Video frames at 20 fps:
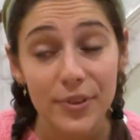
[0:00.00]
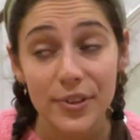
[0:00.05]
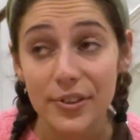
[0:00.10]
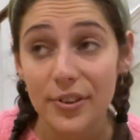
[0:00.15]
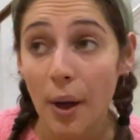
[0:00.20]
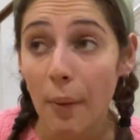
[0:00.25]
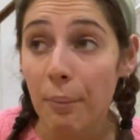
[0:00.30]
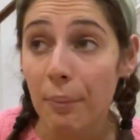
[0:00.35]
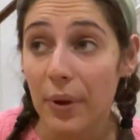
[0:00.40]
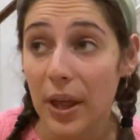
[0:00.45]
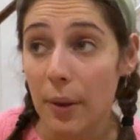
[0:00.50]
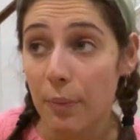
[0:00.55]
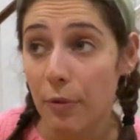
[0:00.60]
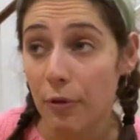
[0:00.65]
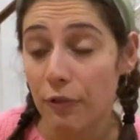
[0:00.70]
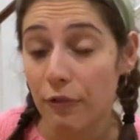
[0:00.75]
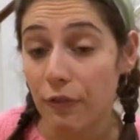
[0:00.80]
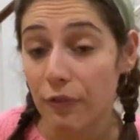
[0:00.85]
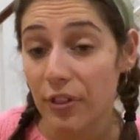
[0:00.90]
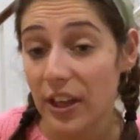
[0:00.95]
Some people
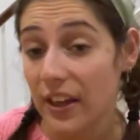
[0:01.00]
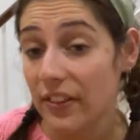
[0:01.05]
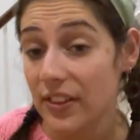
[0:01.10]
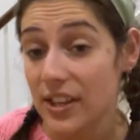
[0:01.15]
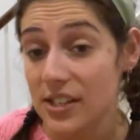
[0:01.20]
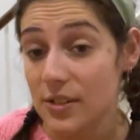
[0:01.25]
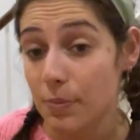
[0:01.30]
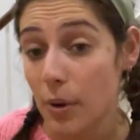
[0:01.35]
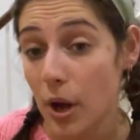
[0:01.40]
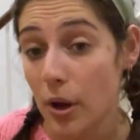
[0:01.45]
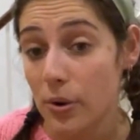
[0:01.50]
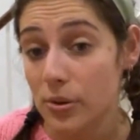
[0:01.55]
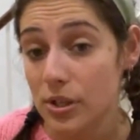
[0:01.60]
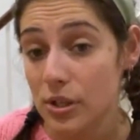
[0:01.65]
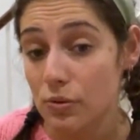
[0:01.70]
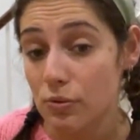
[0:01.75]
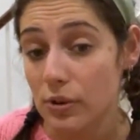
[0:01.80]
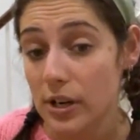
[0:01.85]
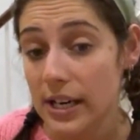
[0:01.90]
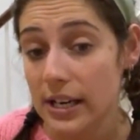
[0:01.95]
think this pose
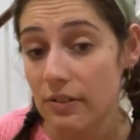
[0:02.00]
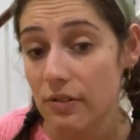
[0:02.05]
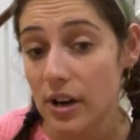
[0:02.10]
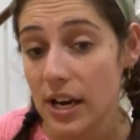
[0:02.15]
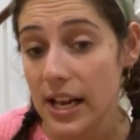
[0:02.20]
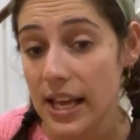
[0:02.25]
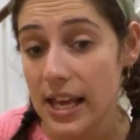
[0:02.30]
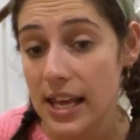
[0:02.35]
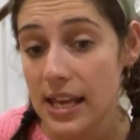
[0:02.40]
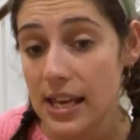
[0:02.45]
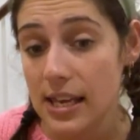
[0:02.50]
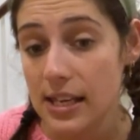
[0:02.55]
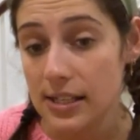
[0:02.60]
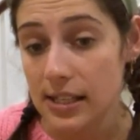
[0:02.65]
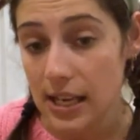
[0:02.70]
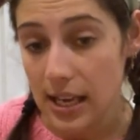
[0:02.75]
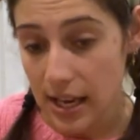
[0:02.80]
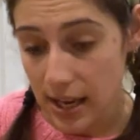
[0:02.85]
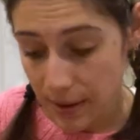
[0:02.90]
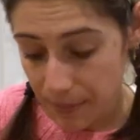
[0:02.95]
is really, really
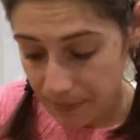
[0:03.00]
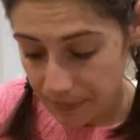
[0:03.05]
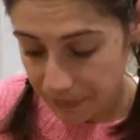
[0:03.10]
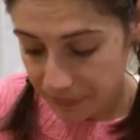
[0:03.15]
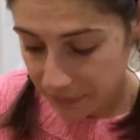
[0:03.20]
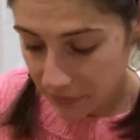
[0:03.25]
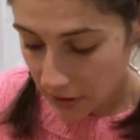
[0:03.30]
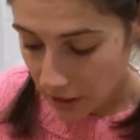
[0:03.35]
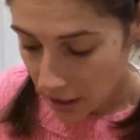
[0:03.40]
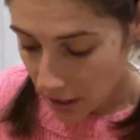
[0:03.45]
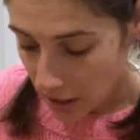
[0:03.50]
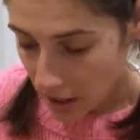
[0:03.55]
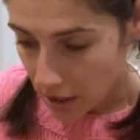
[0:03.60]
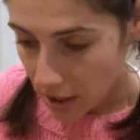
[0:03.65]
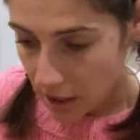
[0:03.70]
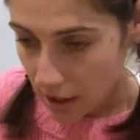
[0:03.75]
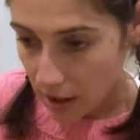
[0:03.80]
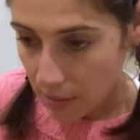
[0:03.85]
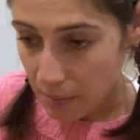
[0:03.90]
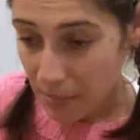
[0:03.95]
easy,
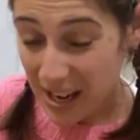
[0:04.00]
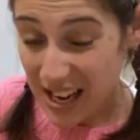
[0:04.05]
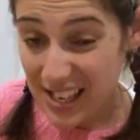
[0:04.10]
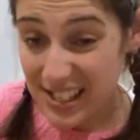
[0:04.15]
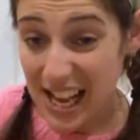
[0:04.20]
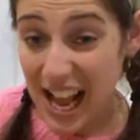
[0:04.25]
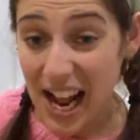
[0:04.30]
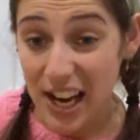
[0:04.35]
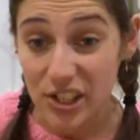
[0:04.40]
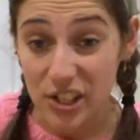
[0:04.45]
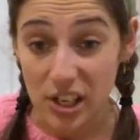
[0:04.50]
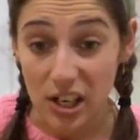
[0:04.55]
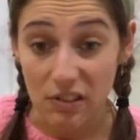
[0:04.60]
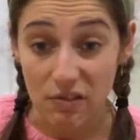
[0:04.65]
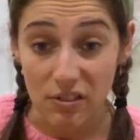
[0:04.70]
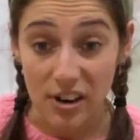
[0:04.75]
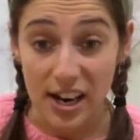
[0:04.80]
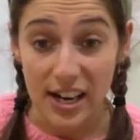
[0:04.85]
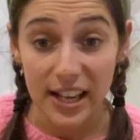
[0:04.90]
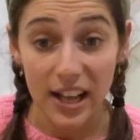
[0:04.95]
but it's actually
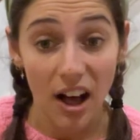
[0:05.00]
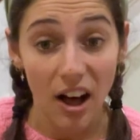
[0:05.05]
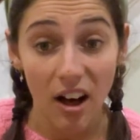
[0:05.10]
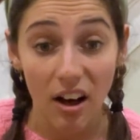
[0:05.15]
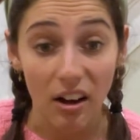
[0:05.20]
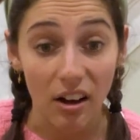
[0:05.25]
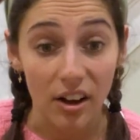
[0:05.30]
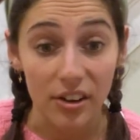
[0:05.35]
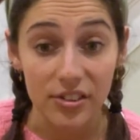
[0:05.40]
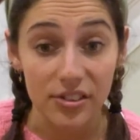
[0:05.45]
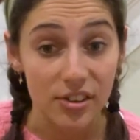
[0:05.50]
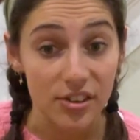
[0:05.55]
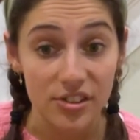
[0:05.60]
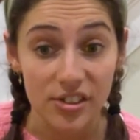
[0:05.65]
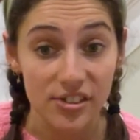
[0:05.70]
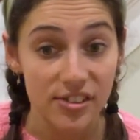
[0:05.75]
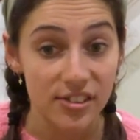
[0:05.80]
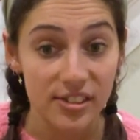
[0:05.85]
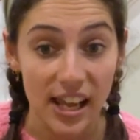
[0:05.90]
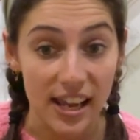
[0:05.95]
really hard to
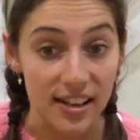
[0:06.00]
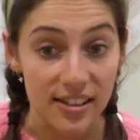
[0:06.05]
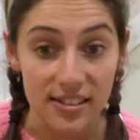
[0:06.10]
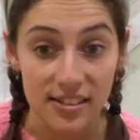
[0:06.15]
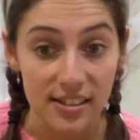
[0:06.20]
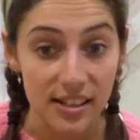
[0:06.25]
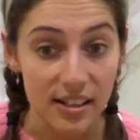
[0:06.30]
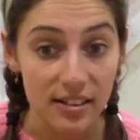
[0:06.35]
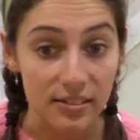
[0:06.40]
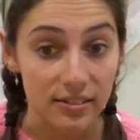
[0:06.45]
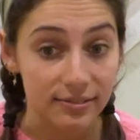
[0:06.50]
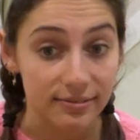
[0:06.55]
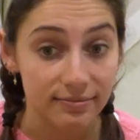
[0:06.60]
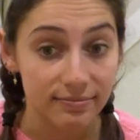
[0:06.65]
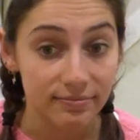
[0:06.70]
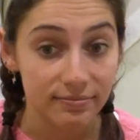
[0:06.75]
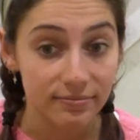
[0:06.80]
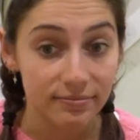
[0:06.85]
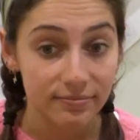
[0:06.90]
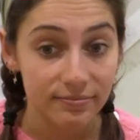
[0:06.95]
just stay still.
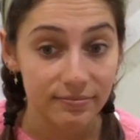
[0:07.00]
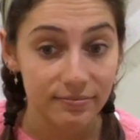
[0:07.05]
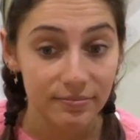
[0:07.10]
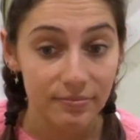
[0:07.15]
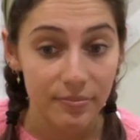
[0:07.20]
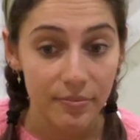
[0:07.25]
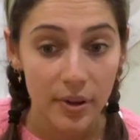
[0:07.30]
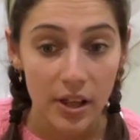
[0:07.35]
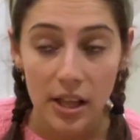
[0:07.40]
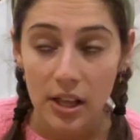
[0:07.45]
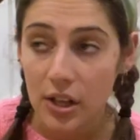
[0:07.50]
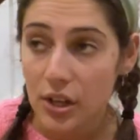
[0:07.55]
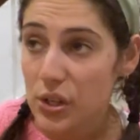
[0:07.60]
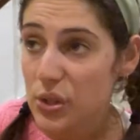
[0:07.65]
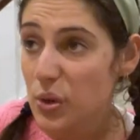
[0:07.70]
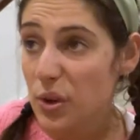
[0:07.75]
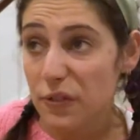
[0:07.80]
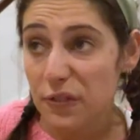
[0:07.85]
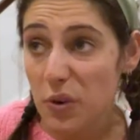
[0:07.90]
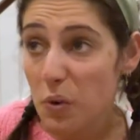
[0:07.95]
So
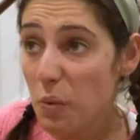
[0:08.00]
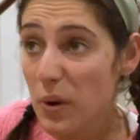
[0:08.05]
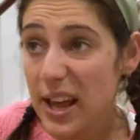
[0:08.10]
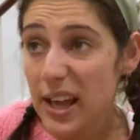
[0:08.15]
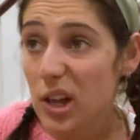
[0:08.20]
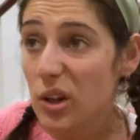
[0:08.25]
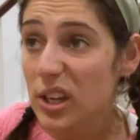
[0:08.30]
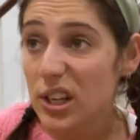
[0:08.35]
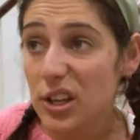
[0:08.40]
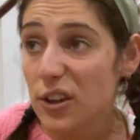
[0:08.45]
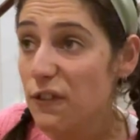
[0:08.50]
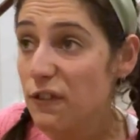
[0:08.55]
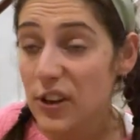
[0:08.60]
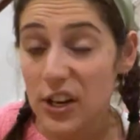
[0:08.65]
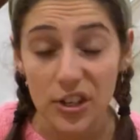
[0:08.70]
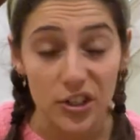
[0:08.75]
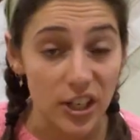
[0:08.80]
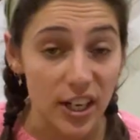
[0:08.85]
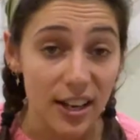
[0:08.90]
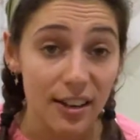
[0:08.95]
if you wiggle and you
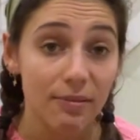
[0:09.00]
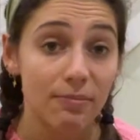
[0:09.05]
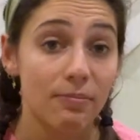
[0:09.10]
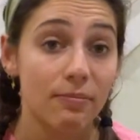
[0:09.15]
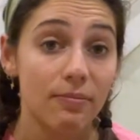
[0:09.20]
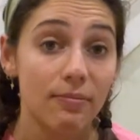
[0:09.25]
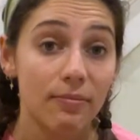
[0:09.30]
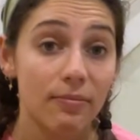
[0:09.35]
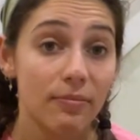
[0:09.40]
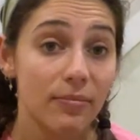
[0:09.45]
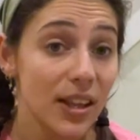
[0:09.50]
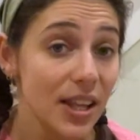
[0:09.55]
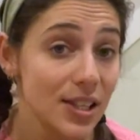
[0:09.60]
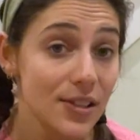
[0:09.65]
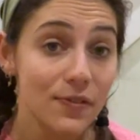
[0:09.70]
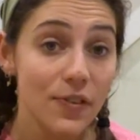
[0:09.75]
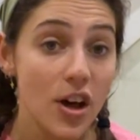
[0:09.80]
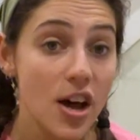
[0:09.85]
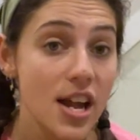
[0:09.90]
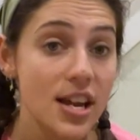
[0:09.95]
fidget, that's
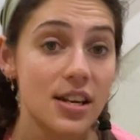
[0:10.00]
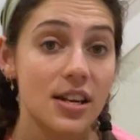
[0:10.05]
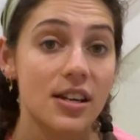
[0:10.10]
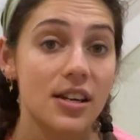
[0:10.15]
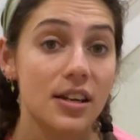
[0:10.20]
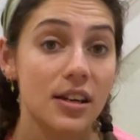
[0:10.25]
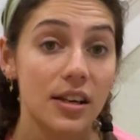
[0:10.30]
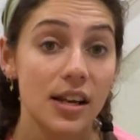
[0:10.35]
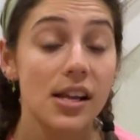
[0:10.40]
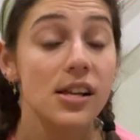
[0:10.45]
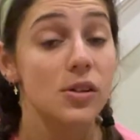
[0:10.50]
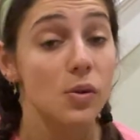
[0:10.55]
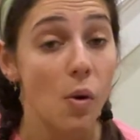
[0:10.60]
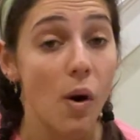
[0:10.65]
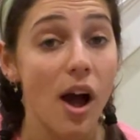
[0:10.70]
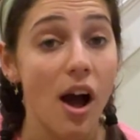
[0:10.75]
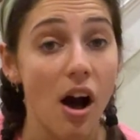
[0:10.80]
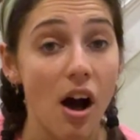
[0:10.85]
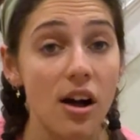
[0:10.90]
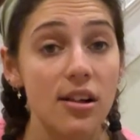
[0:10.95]
fine. It's
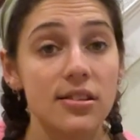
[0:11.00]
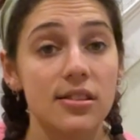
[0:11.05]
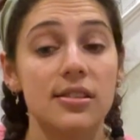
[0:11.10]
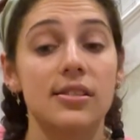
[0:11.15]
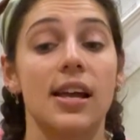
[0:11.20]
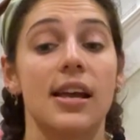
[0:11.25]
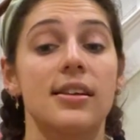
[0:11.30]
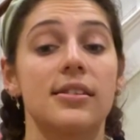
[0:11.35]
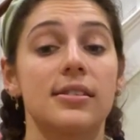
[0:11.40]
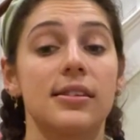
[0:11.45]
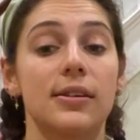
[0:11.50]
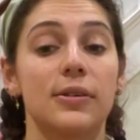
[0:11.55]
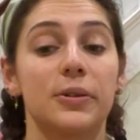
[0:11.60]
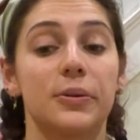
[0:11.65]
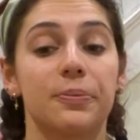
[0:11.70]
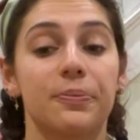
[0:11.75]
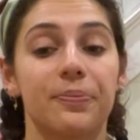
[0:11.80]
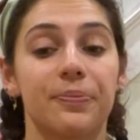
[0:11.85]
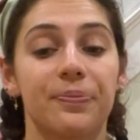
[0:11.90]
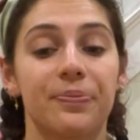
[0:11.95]
quite hard to stay still,
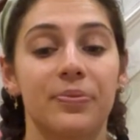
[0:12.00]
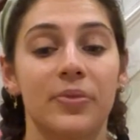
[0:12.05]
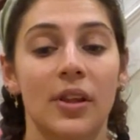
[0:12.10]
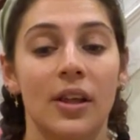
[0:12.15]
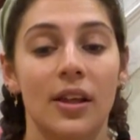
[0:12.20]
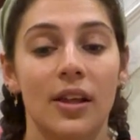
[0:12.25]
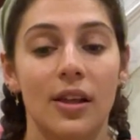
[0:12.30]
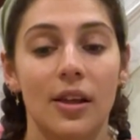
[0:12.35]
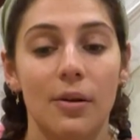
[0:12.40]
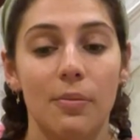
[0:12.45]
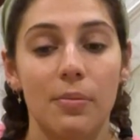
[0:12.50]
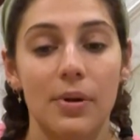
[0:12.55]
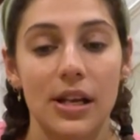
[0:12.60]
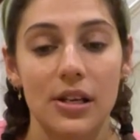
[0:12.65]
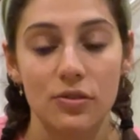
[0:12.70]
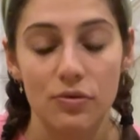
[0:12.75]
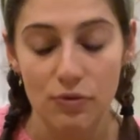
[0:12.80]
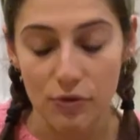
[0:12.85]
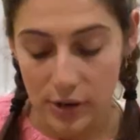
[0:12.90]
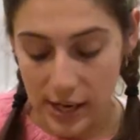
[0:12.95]
but
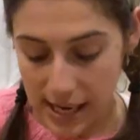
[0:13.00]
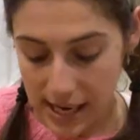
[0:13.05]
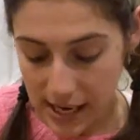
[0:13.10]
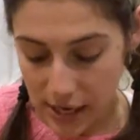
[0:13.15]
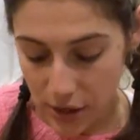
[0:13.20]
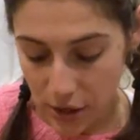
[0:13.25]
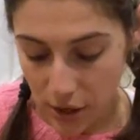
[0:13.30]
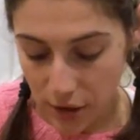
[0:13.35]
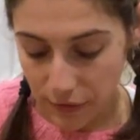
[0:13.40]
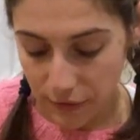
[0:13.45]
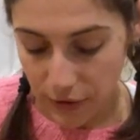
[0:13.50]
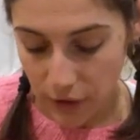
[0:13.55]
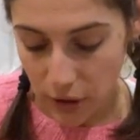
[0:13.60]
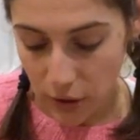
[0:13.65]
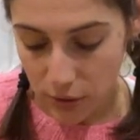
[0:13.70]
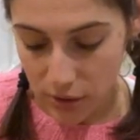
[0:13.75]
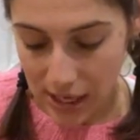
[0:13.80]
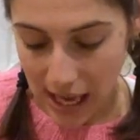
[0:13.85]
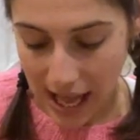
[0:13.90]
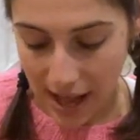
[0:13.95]
it's really good
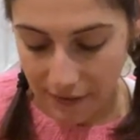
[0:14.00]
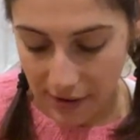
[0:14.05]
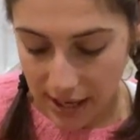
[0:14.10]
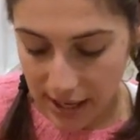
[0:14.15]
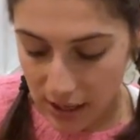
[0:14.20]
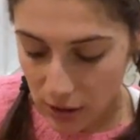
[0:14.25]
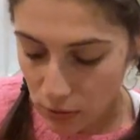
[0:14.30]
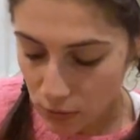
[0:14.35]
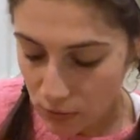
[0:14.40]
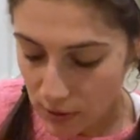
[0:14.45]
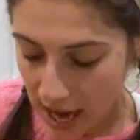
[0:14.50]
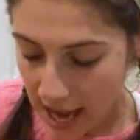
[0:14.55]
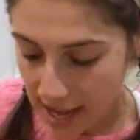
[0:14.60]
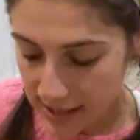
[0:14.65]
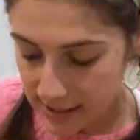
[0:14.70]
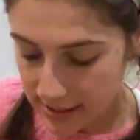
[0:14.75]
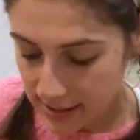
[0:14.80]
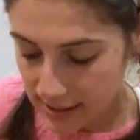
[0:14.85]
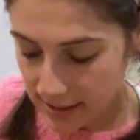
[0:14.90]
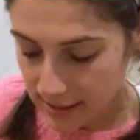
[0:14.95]
for you to have a little
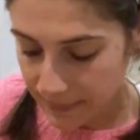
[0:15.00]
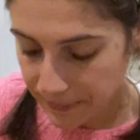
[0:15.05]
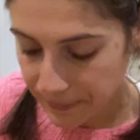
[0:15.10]
rest